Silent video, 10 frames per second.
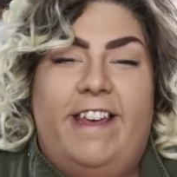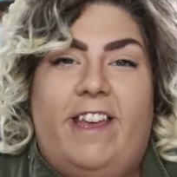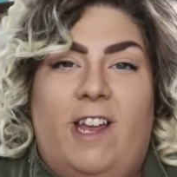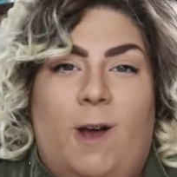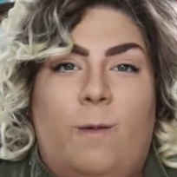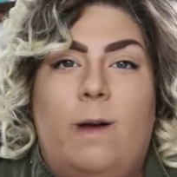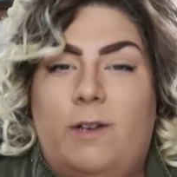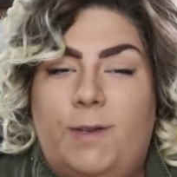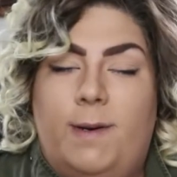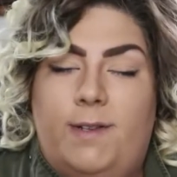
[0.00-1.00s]
you know, we were
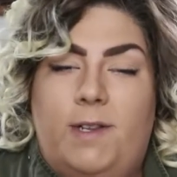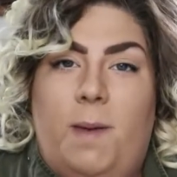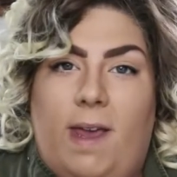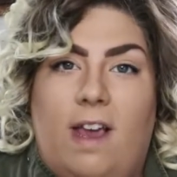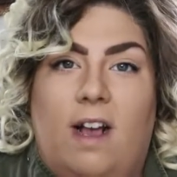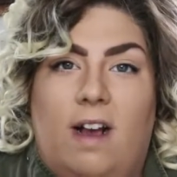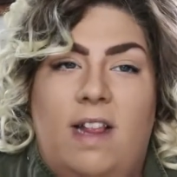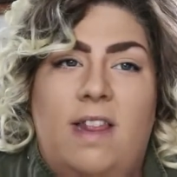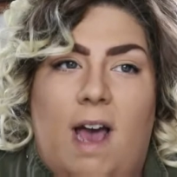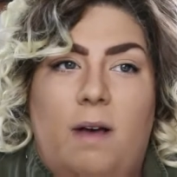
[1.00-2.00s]
supposed to be here.
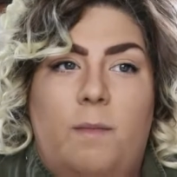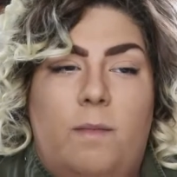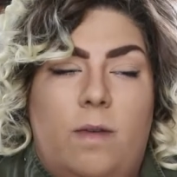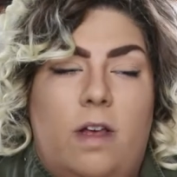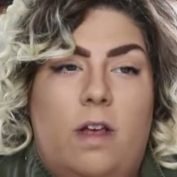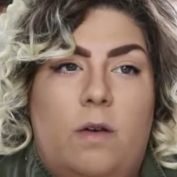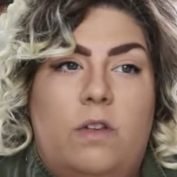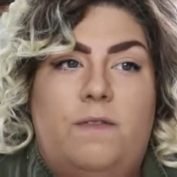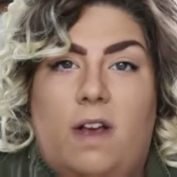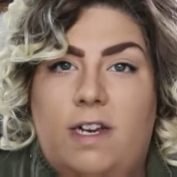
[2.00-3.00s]
And that
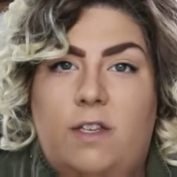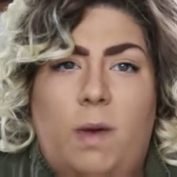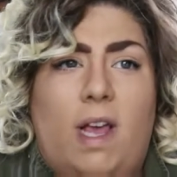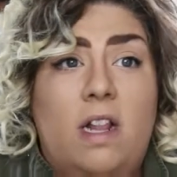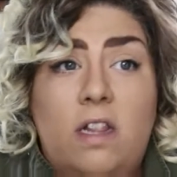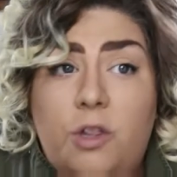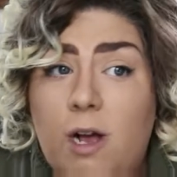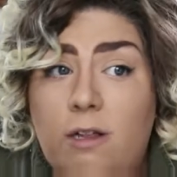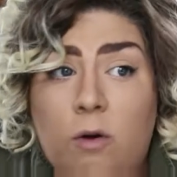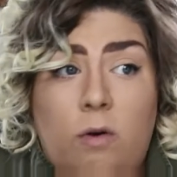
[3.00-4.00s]
was very sweet. And
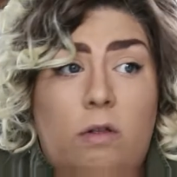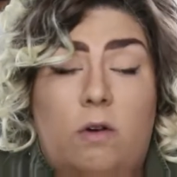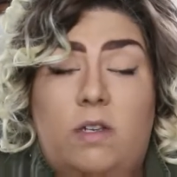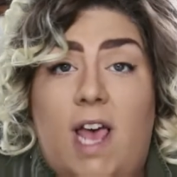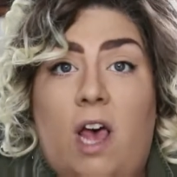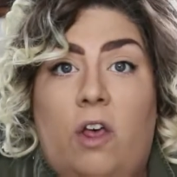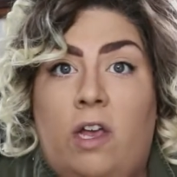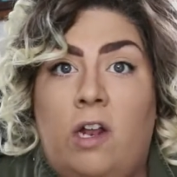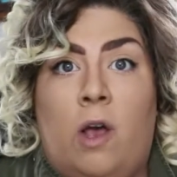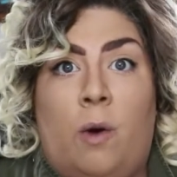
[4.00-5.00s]
throughout the whole hotel,
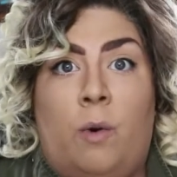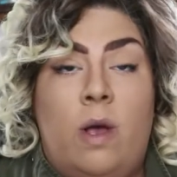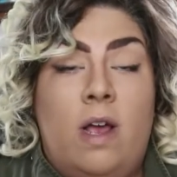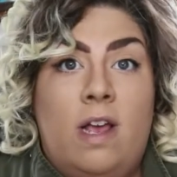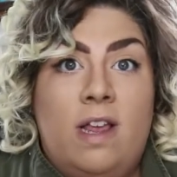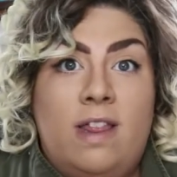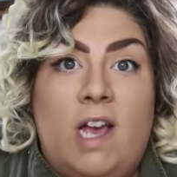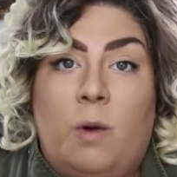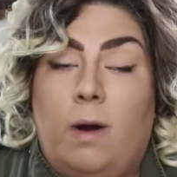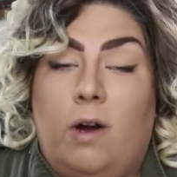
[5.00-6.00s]
you know,
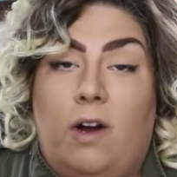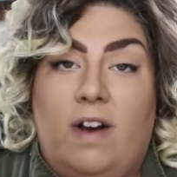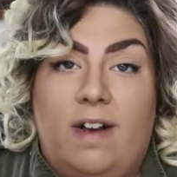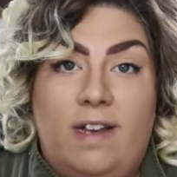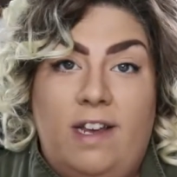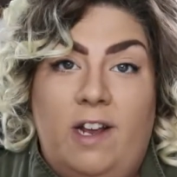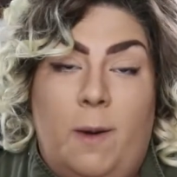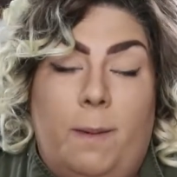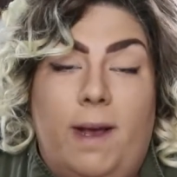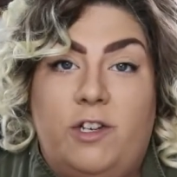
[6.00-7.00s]
there were, you
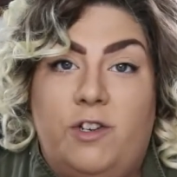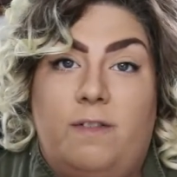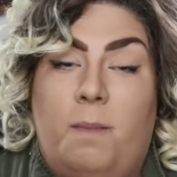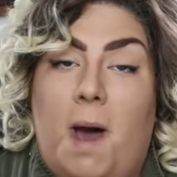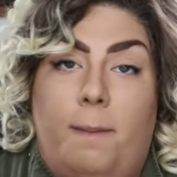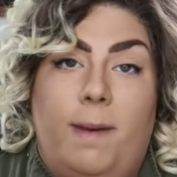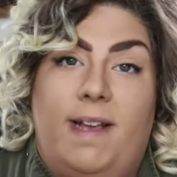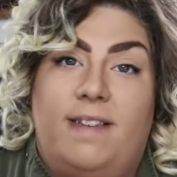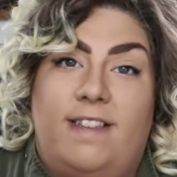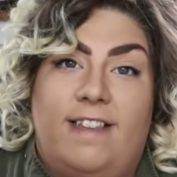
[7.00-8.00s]
know, pictures of
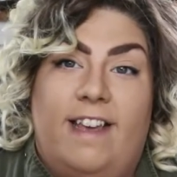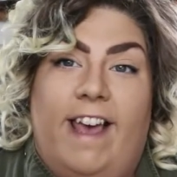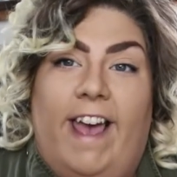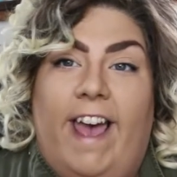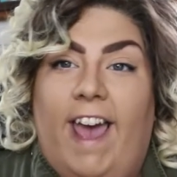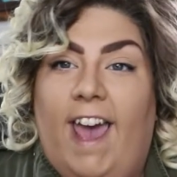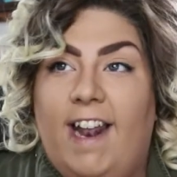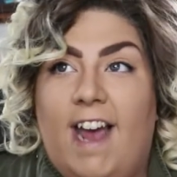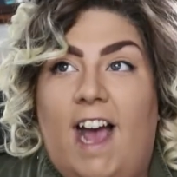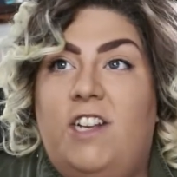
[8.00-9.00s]
poppies.
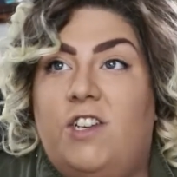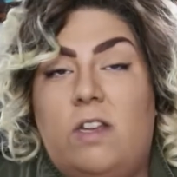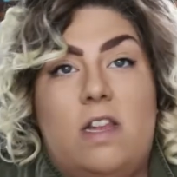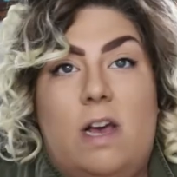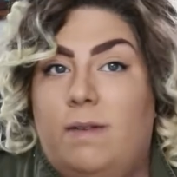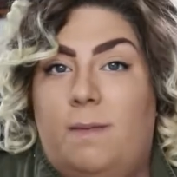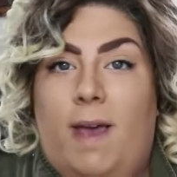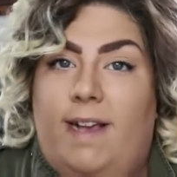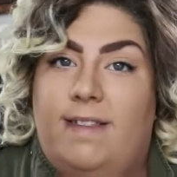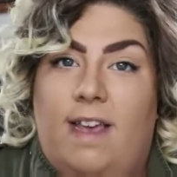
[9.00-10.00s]
And I just thought that was
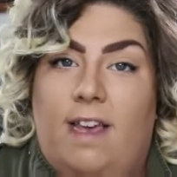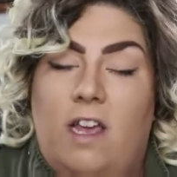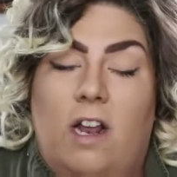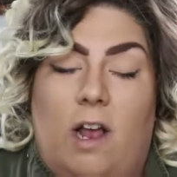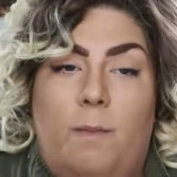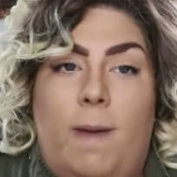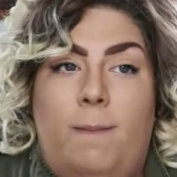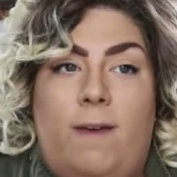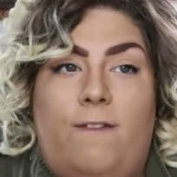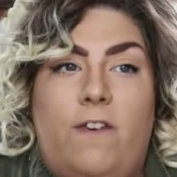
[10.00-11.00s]
amazing. You know, it made
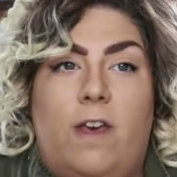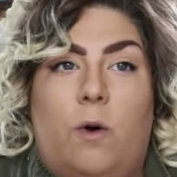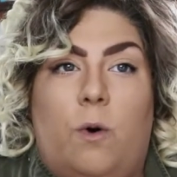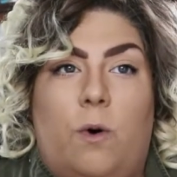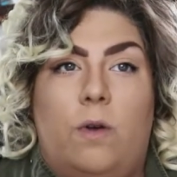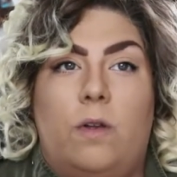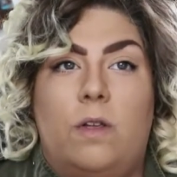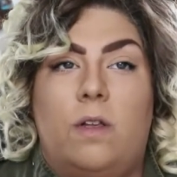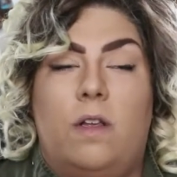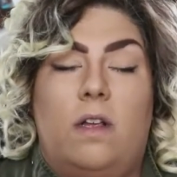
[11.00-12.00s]
me feel
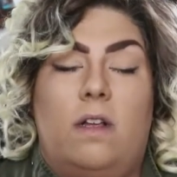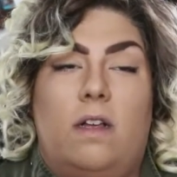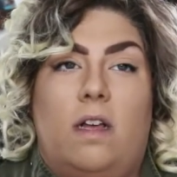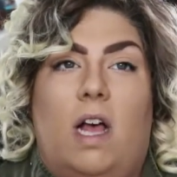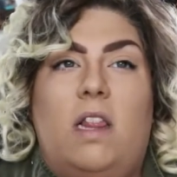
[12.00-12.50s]
a